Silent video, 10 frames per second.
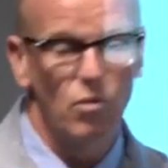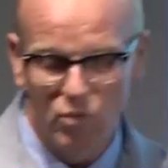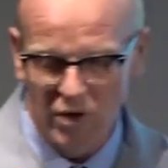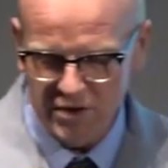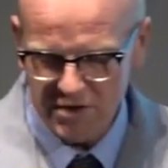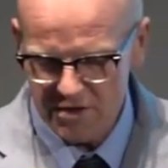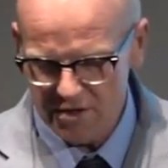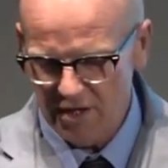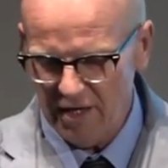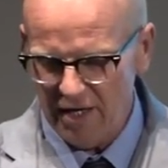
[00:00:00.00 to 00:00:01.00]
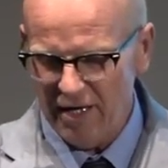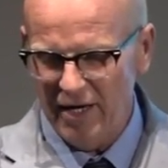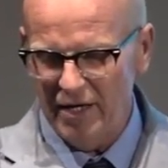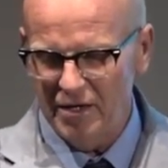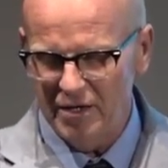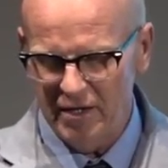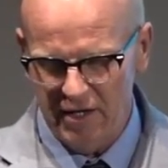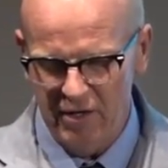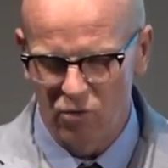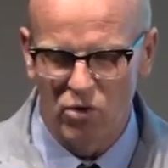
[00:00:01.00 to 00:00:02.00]
was
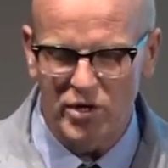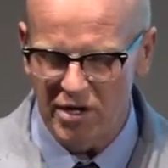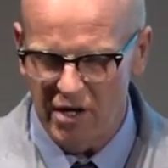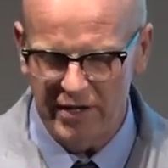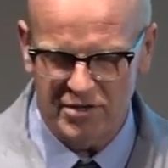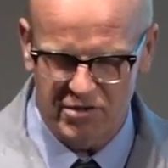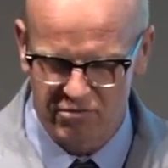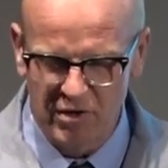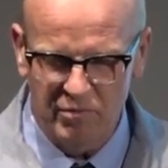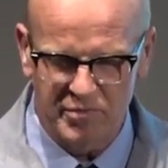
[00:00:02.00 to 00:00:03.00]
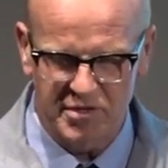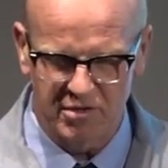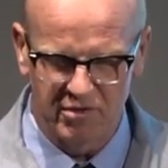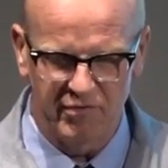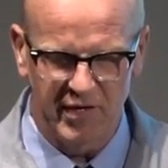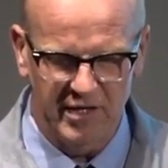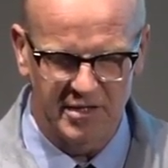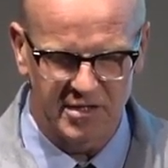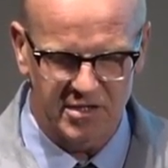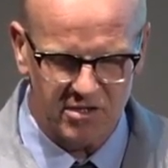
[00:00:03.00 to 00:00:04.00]
he organized groups of
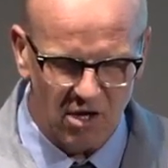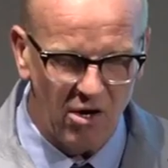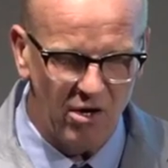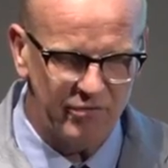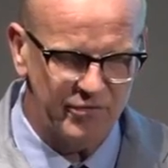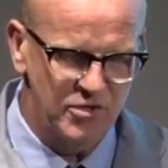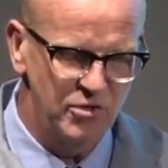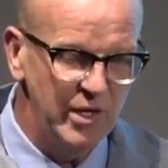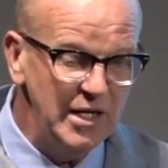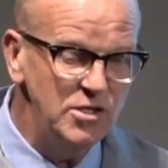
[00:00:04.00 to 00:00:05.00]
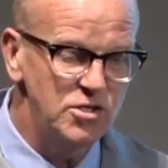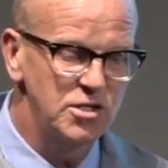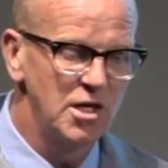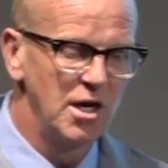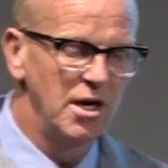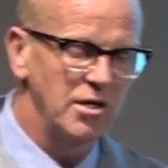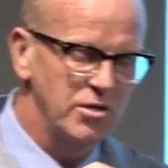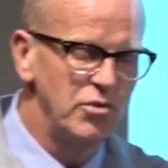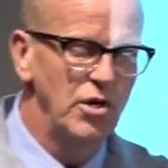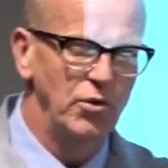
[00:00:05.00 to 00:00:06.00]
his staff to each
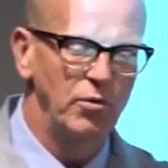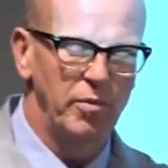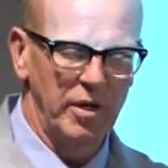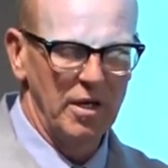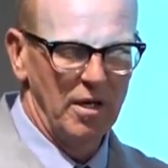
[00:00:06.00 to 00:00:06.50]
group,